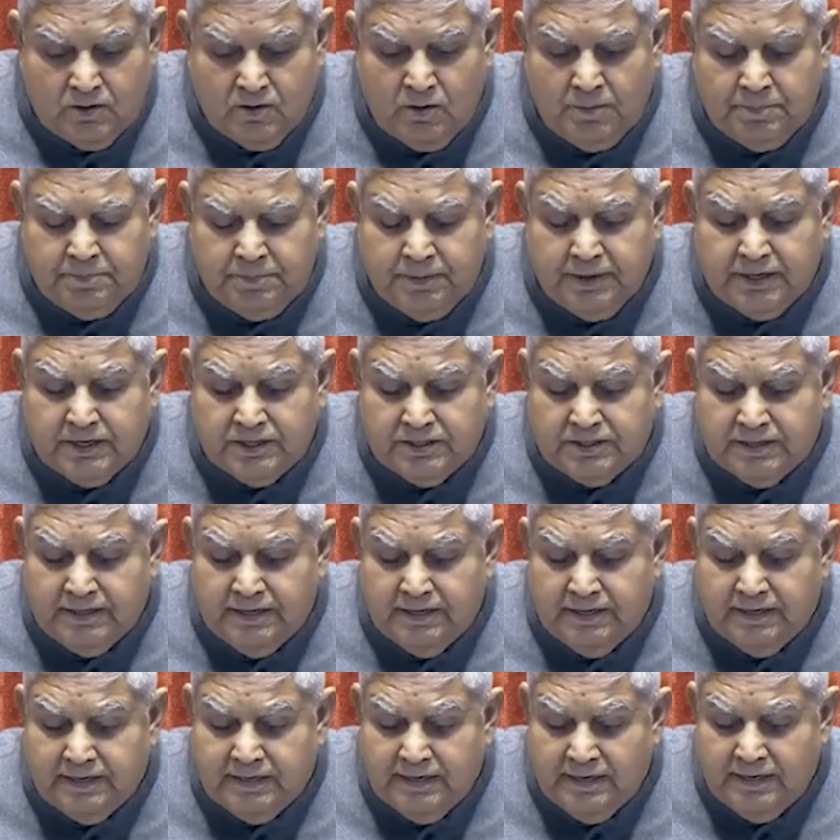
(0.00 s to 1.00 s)

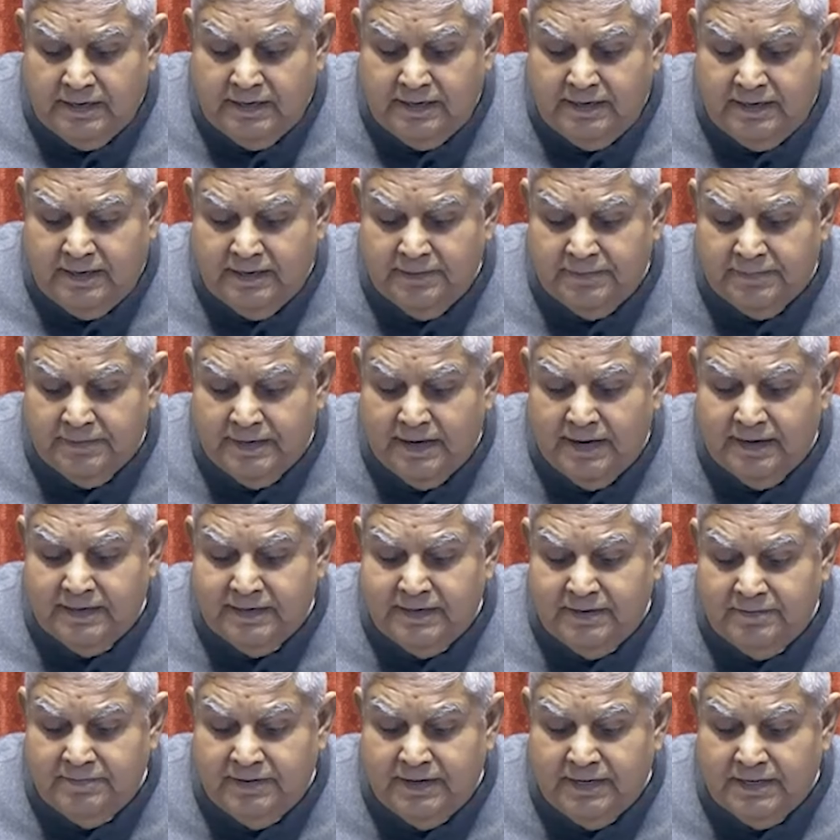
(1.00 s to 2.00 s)
competition in Delhi,
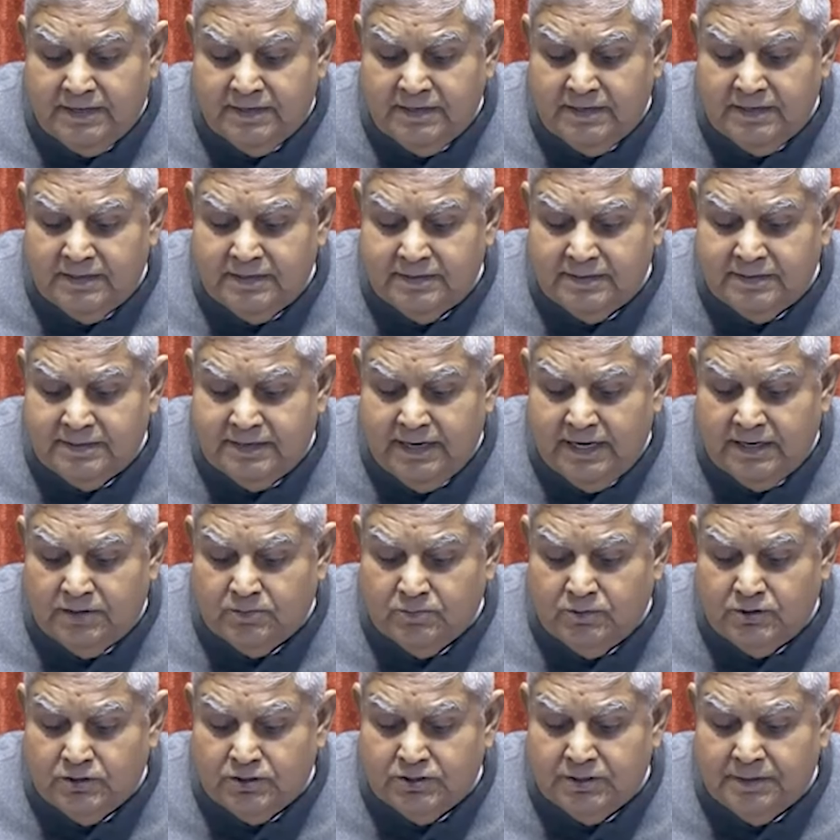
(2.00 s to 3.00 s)
an event
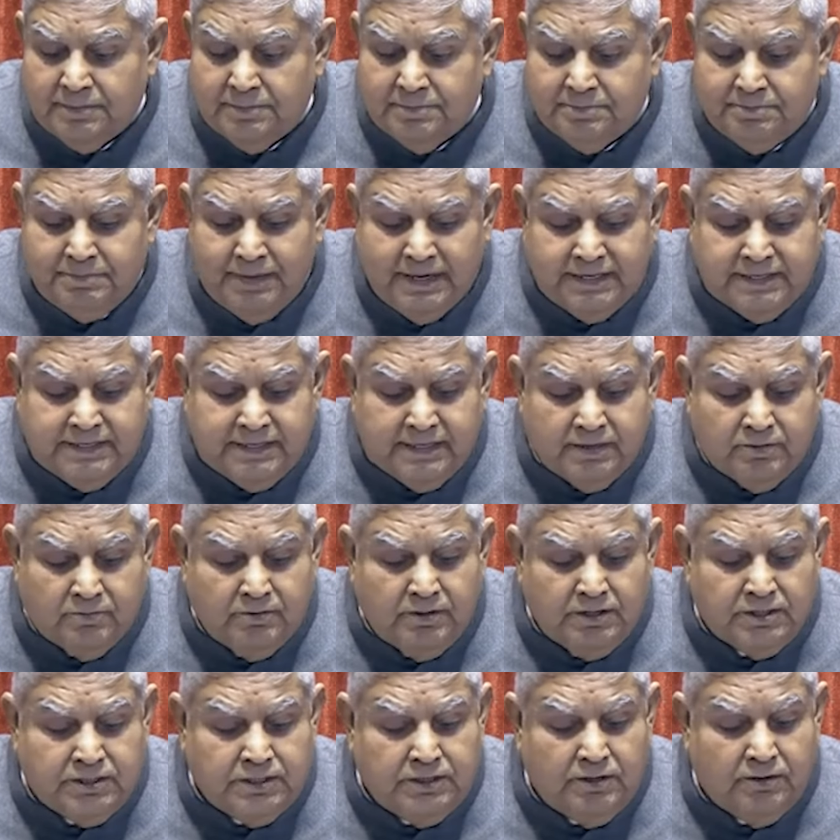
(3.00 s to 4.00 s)
that was
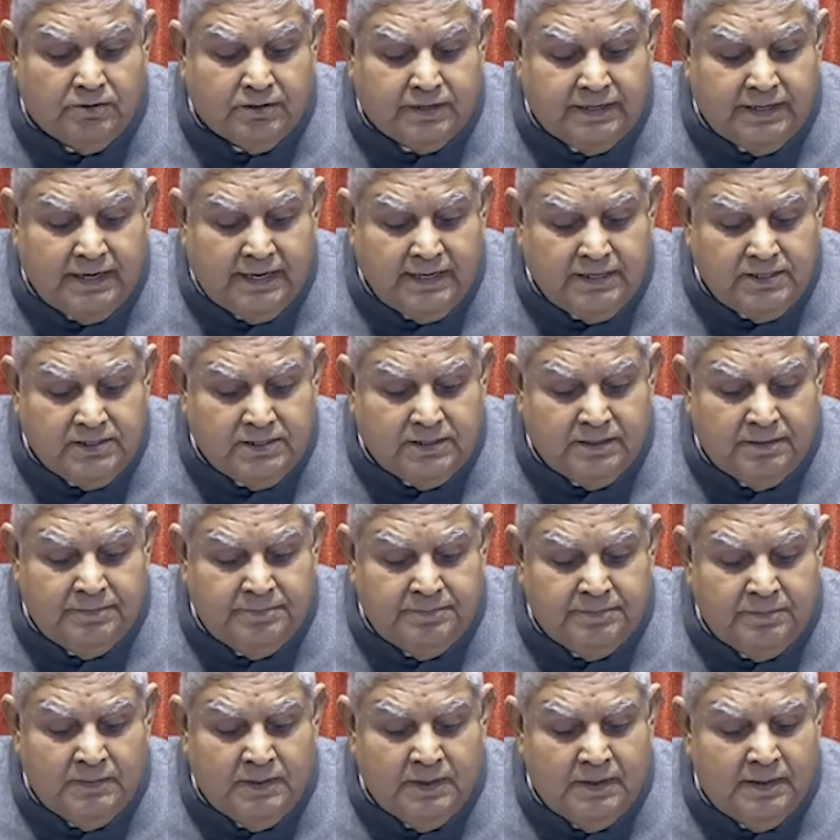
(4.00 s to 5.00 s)
meticulously organized
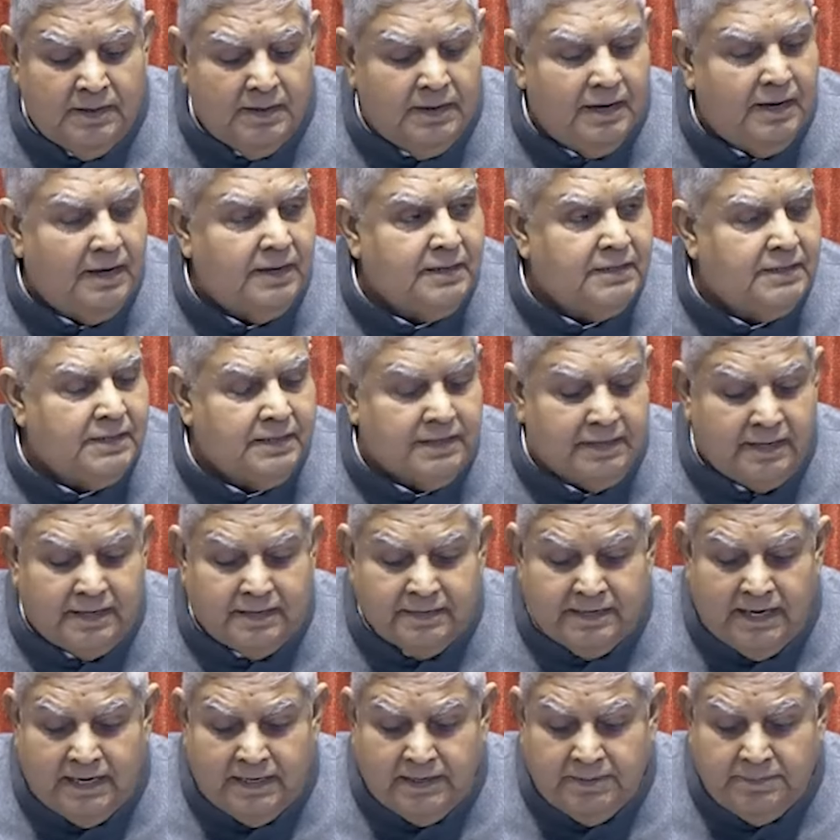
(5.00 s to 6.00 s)
under
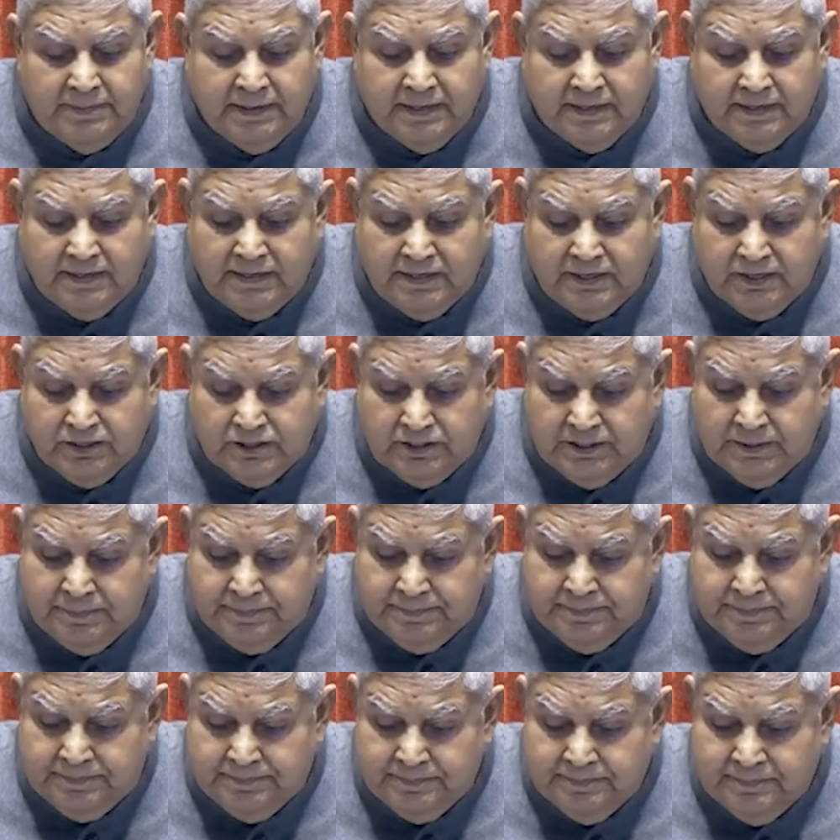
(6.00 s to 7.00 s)
her dynamic
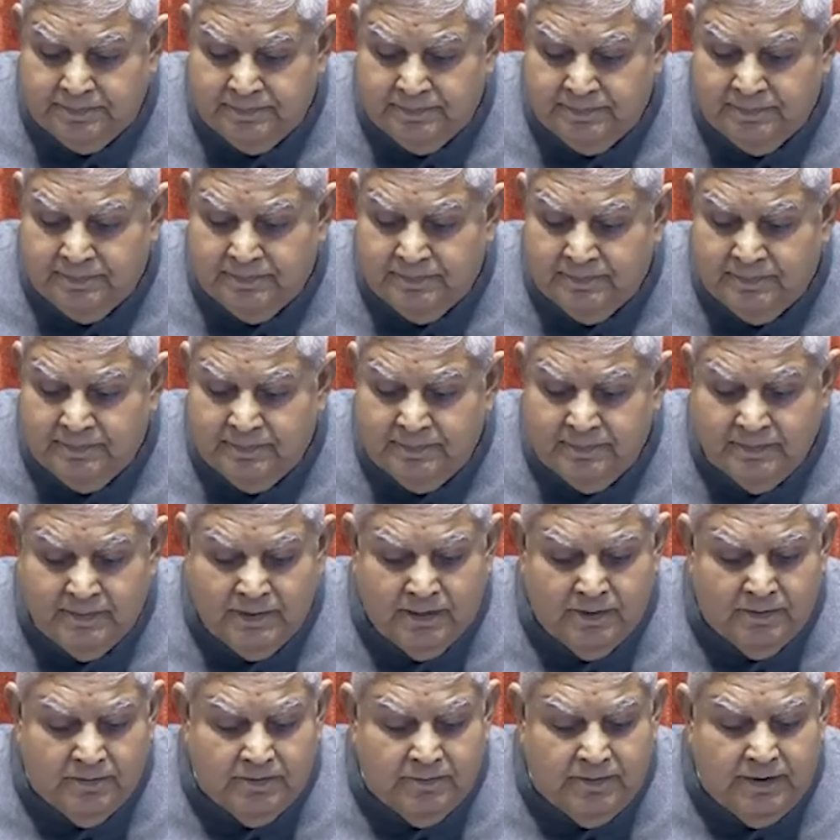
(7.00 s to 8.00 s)
leadership,
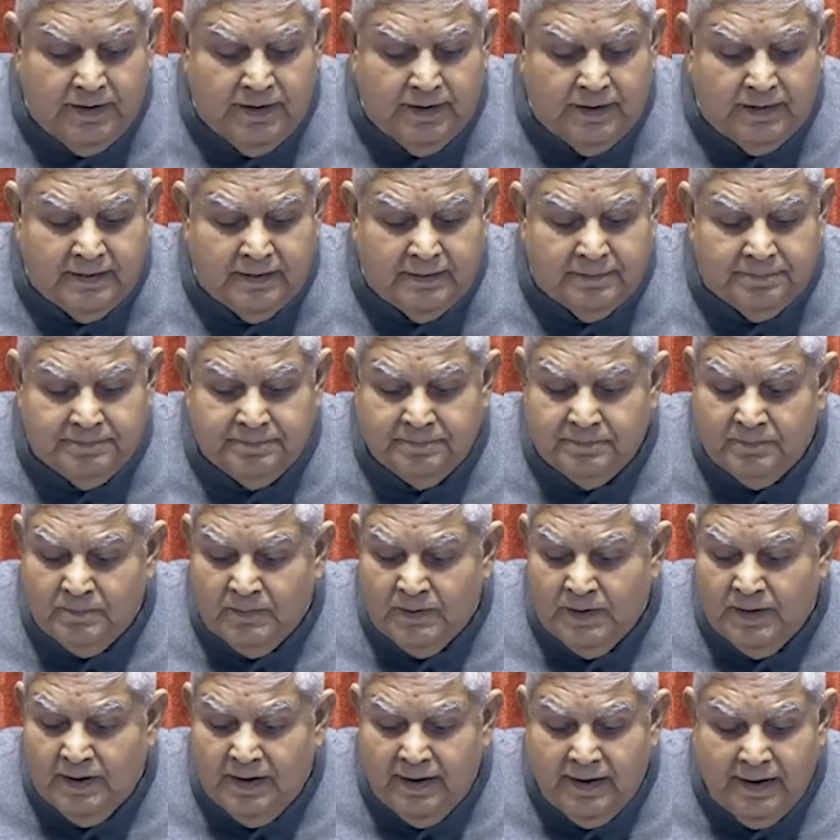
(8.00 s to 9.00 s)
where
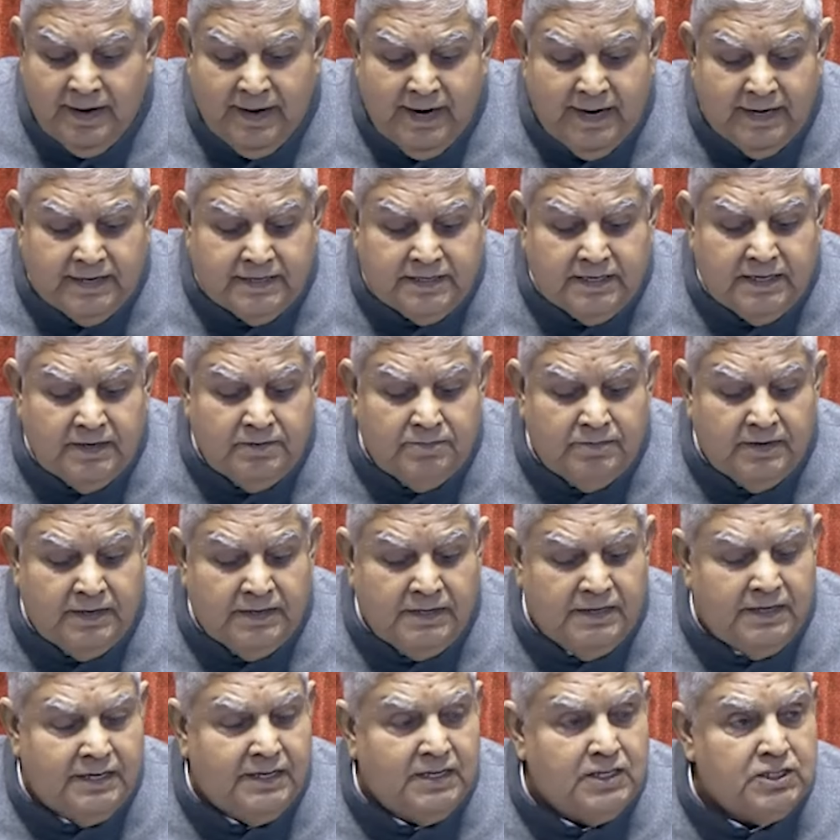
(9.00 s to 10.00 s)

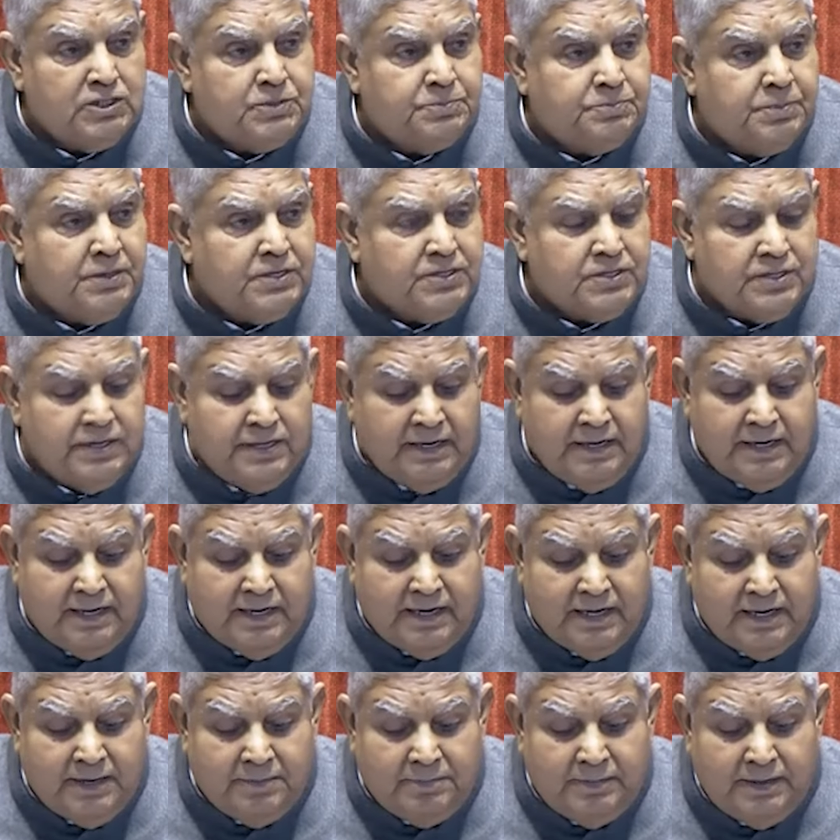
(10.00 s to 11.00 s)
81
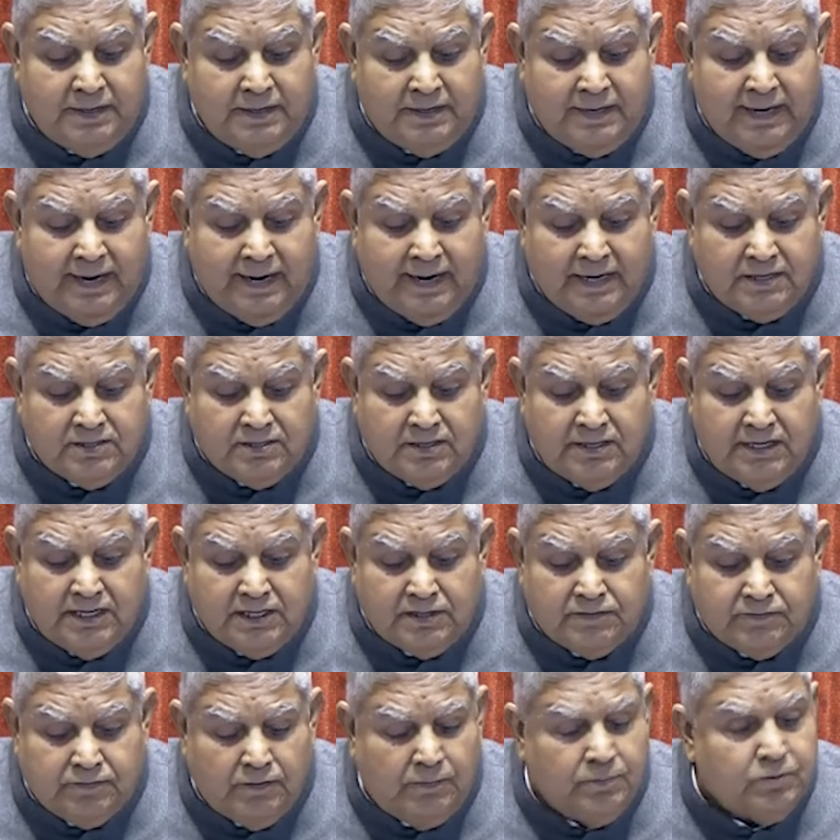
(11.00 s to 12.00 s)
especially abled
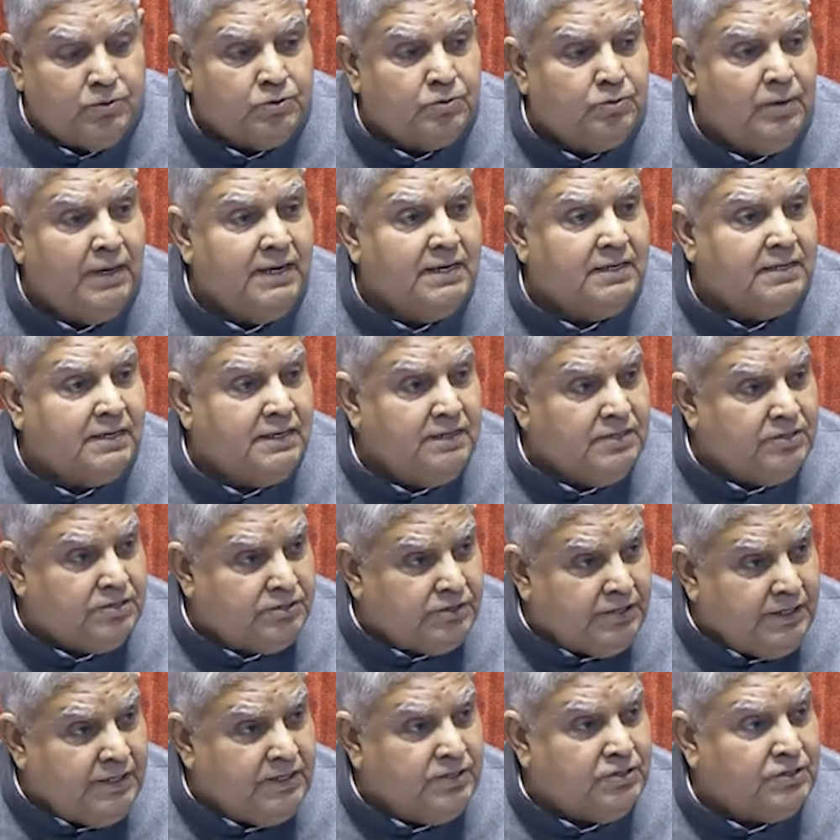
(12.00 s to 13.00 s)
athletes from 12
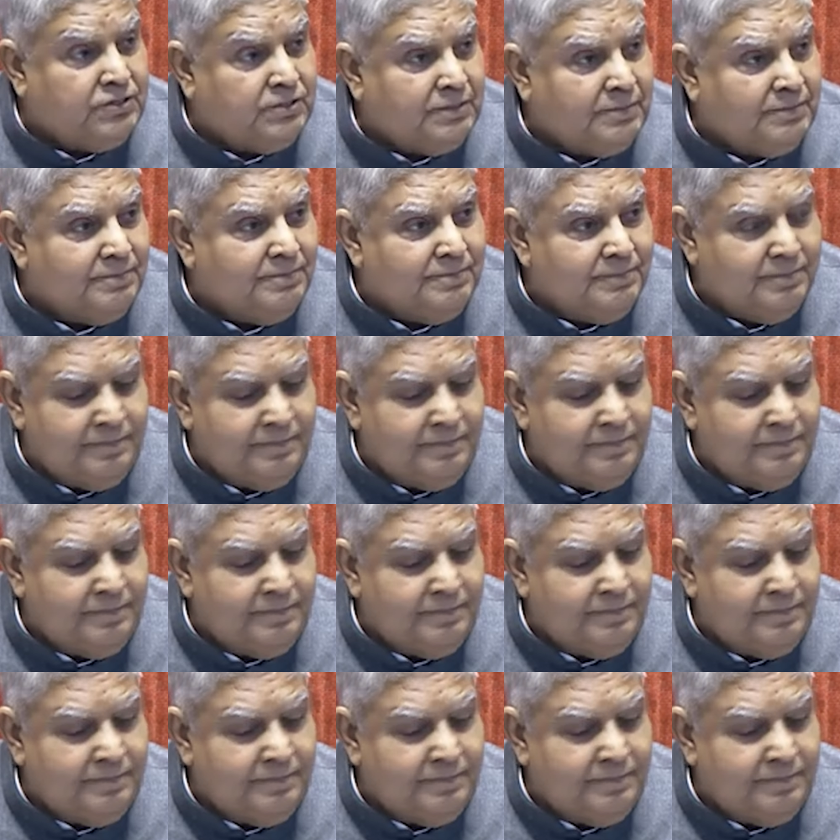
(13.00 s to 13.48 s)
countries